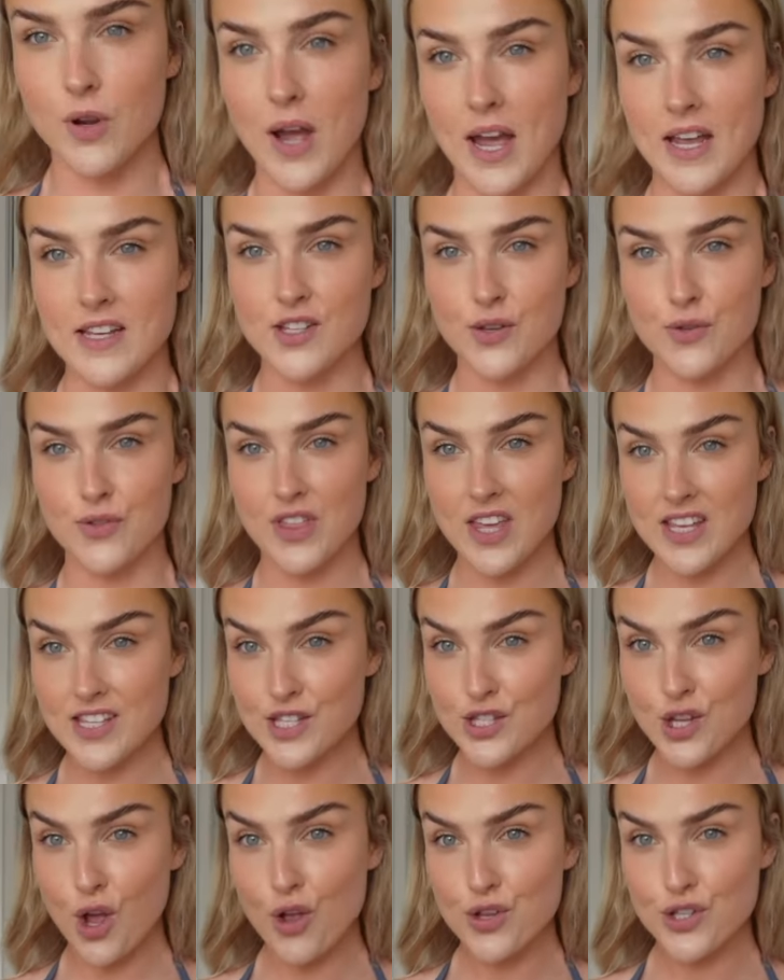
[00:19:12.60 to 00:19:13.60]
Okay, so this
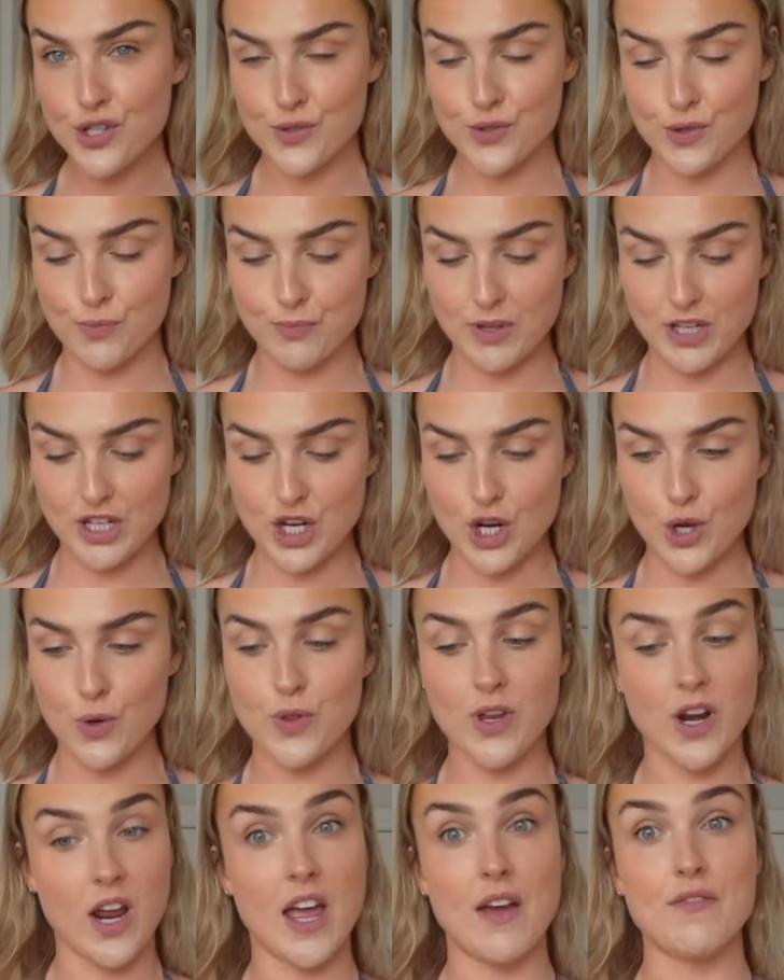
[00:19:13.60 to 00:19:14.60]
is also something new
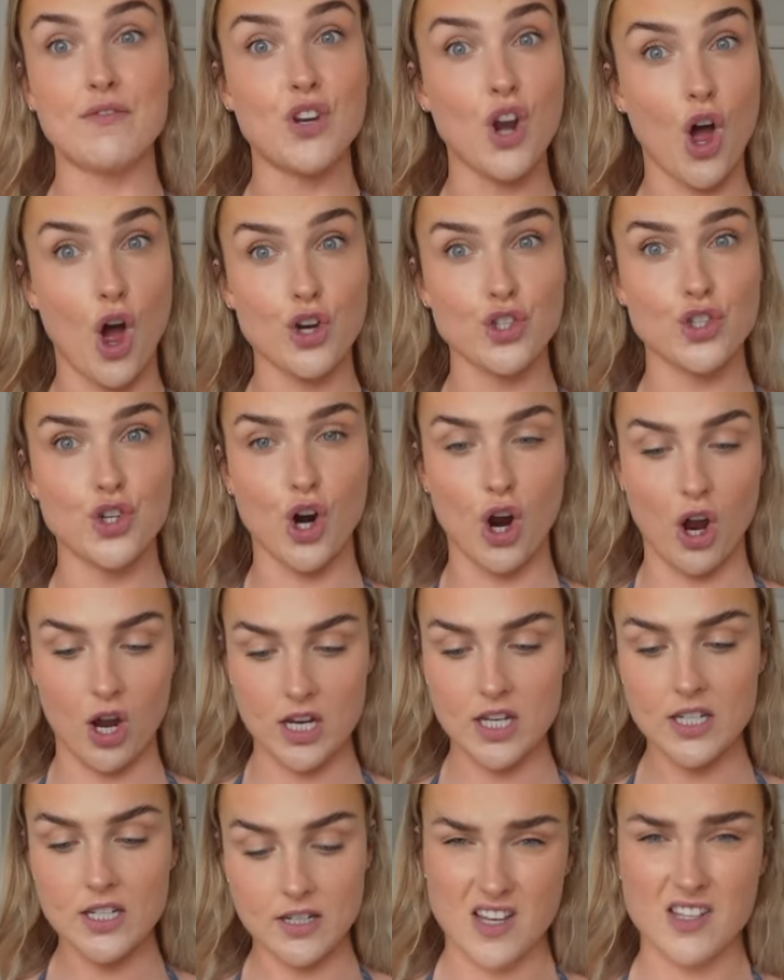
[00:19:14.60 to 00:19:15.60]
that I have not
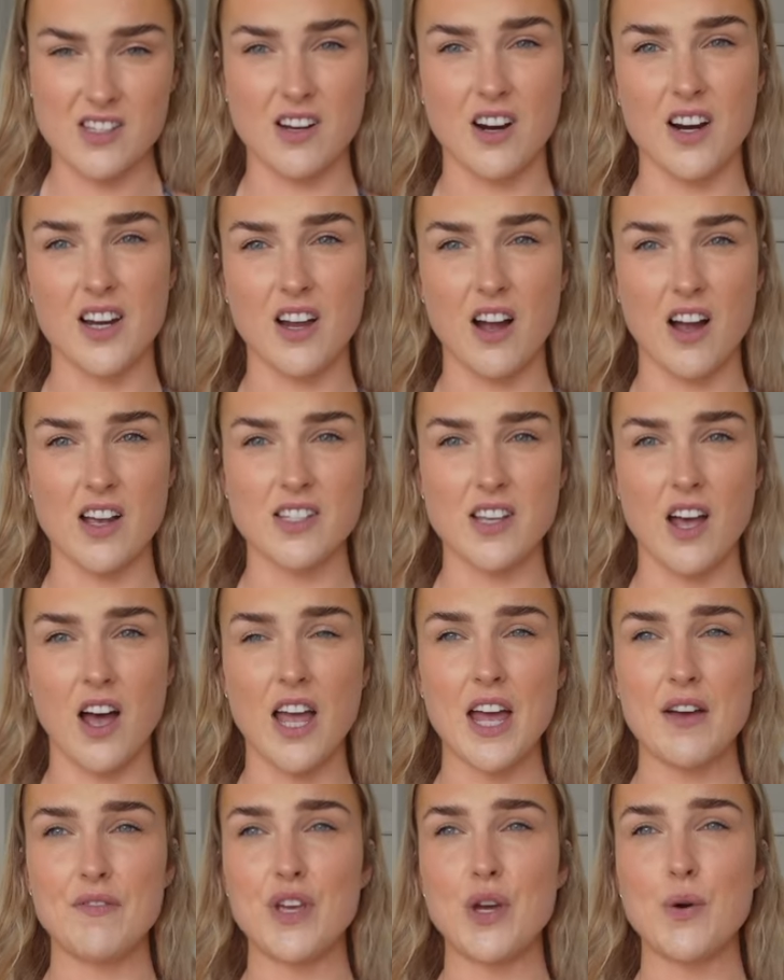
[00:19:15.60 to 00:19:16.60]
tried. Sorry guys, I
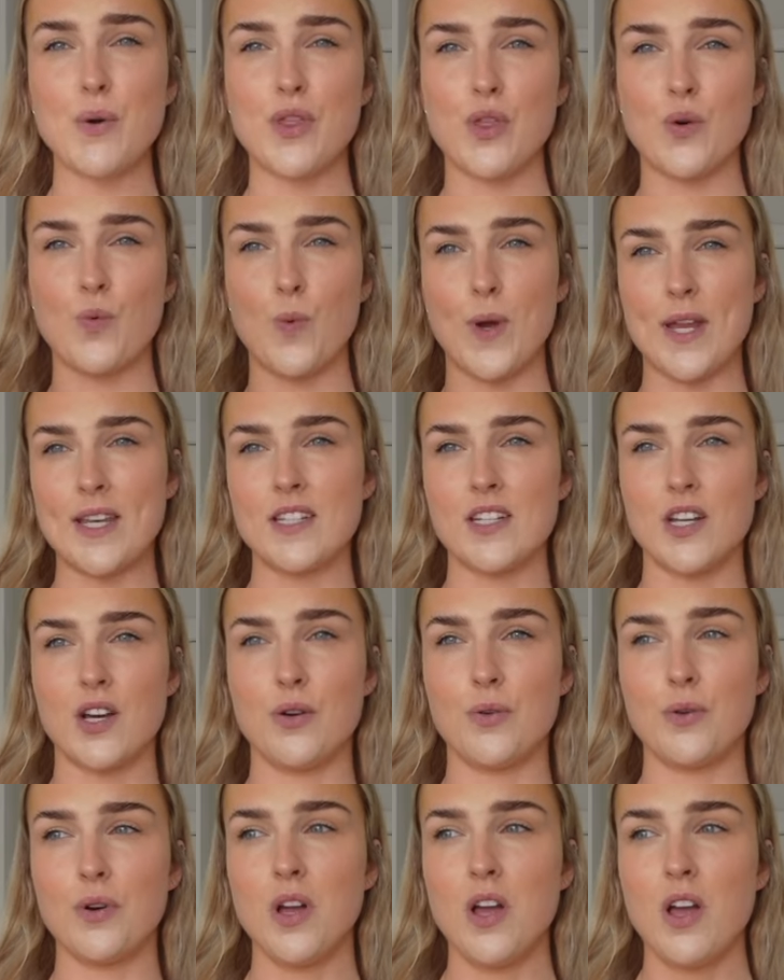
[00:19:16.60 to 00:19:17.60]
have you at the
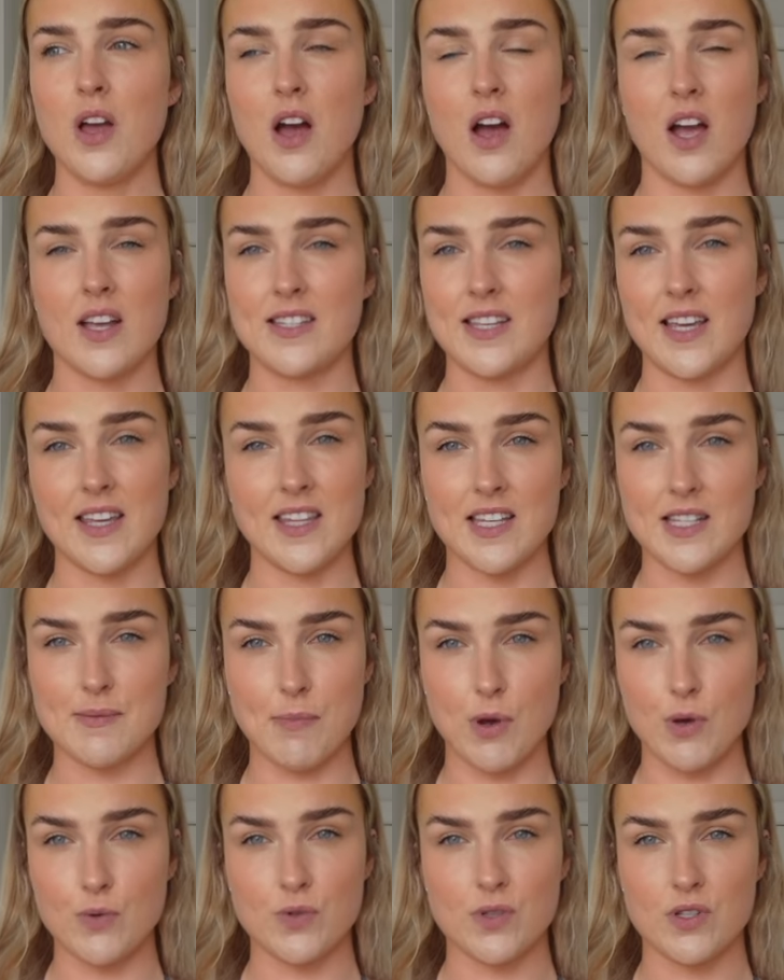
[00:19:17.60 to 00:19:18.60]
window. I say this
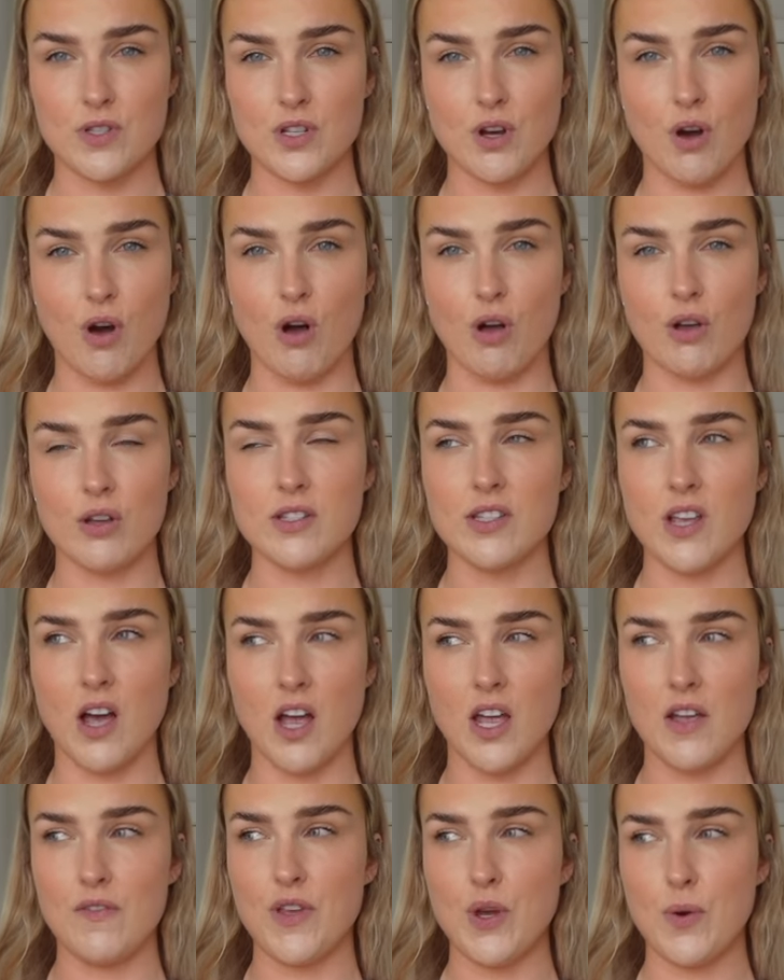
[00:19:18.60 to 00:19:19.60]
most hauls.
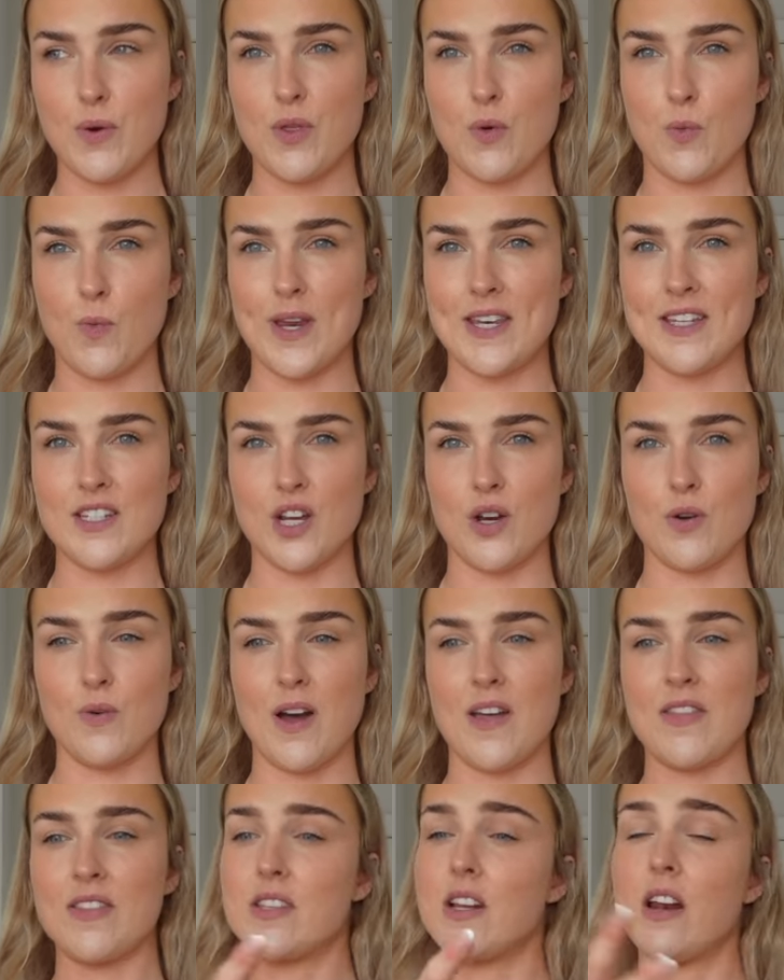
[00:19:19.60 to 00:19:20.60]
I have you at the window
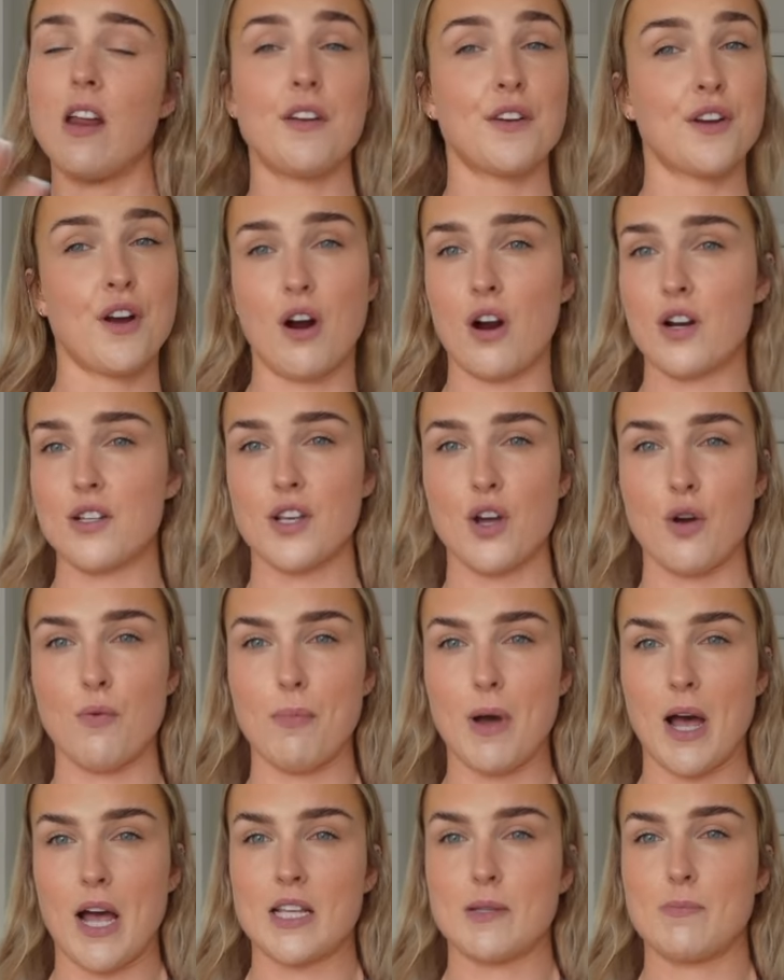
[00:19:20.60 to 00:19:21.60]
and there's a lot of cars going
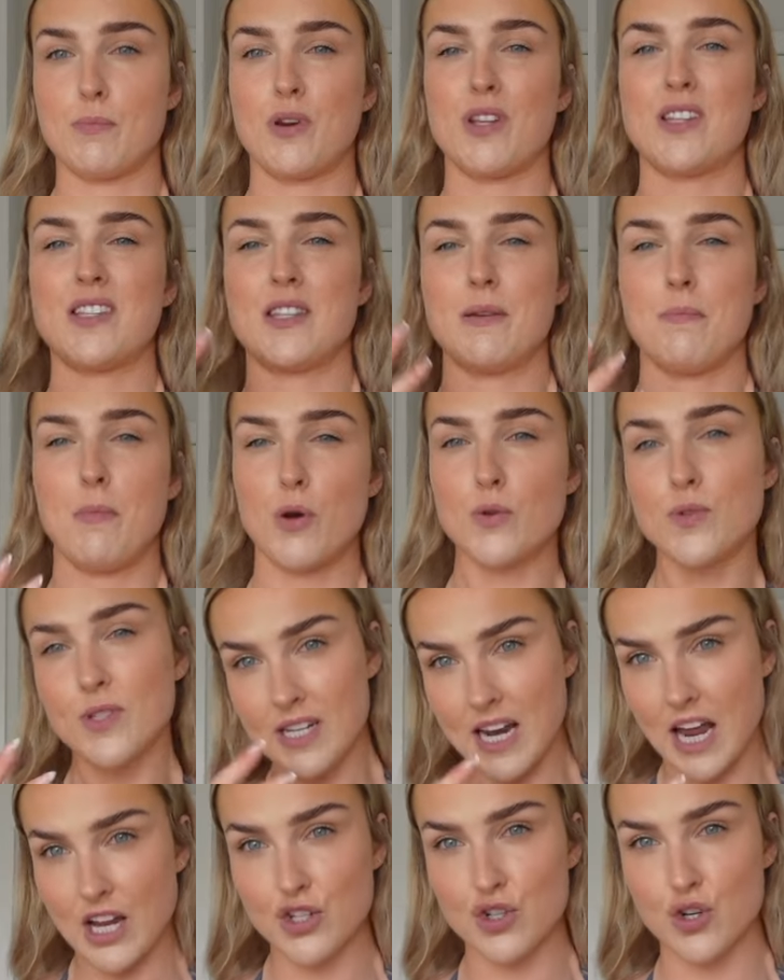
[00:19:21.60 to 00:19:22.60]
past, but it's the most
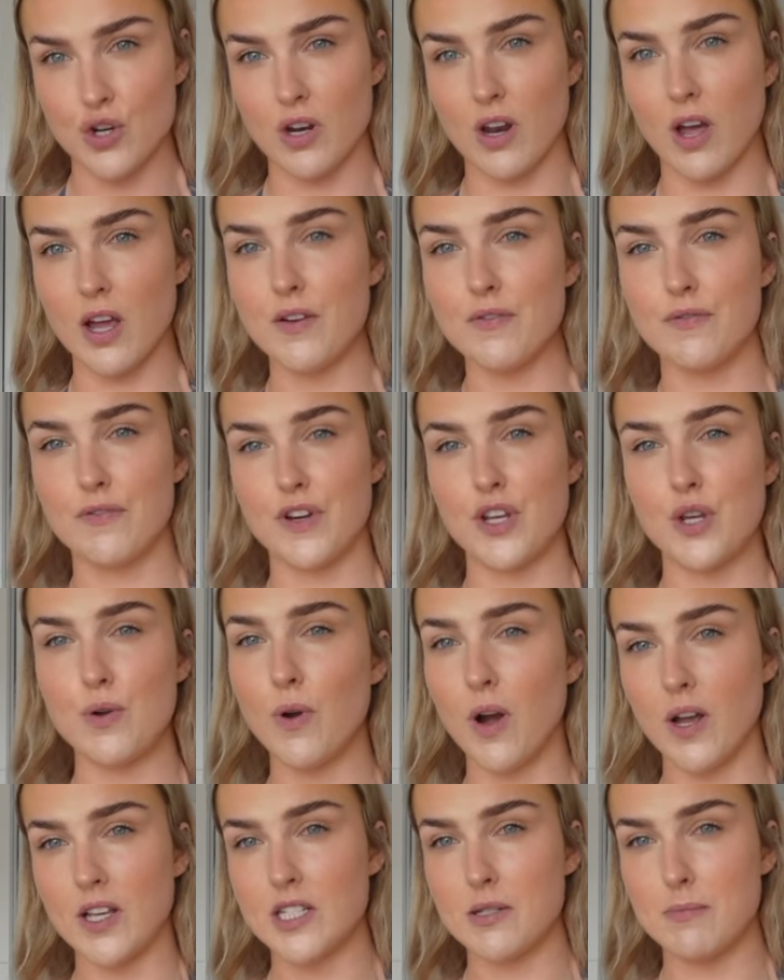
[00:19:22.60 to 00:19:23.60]
natural light for you
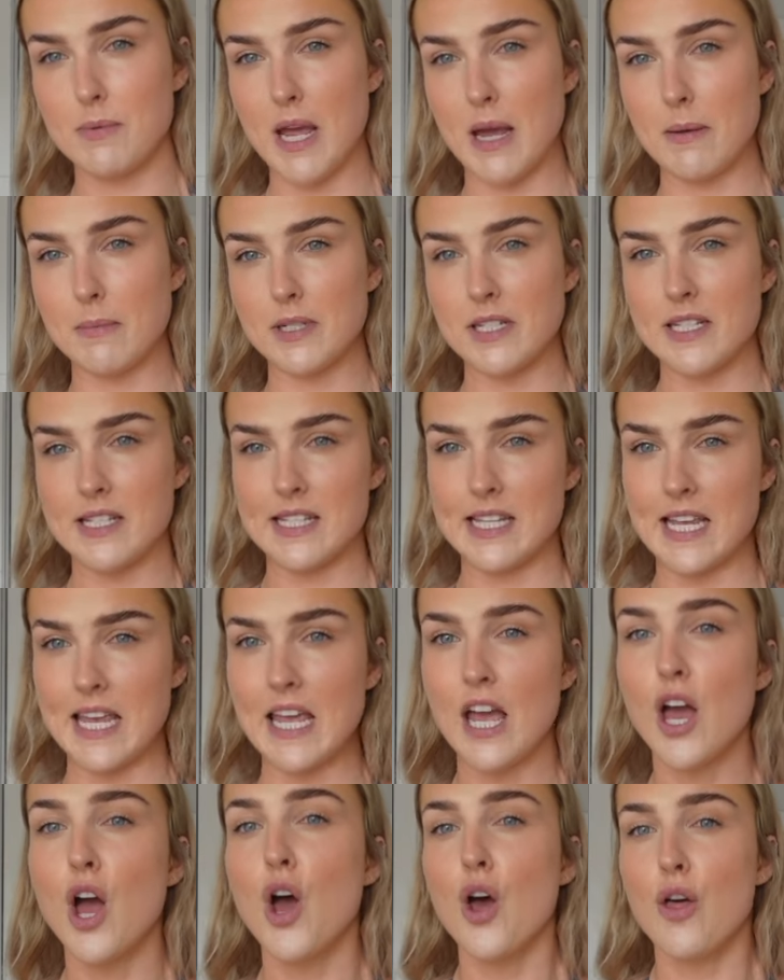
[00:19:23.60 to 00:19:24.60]
guys to be able to
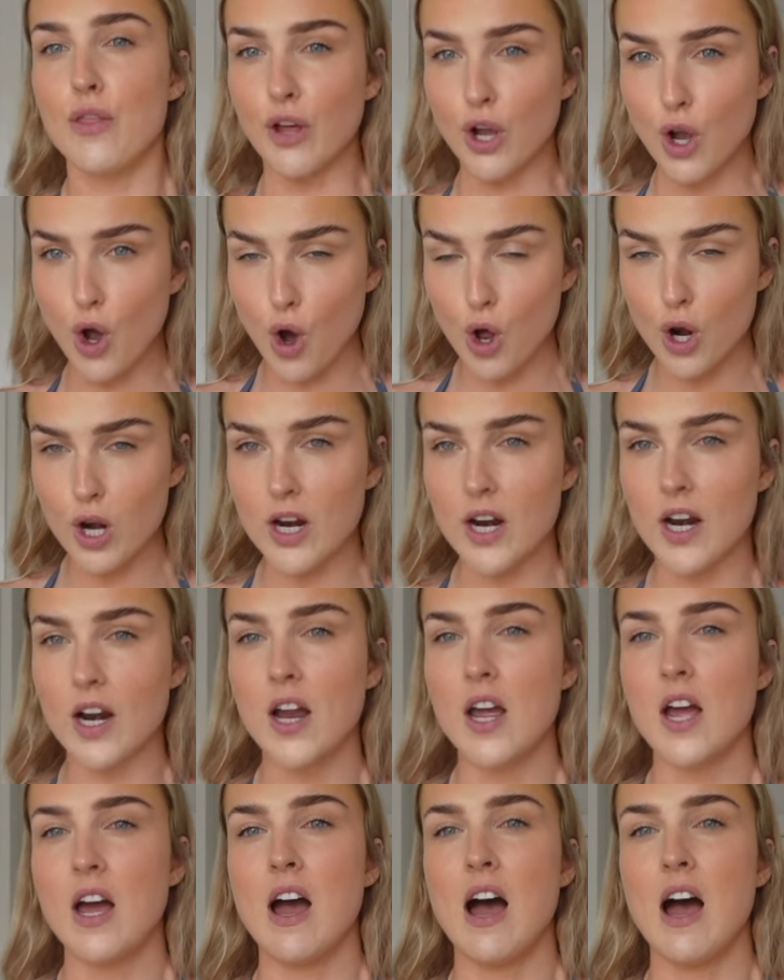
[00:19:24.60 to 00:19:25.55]
see the color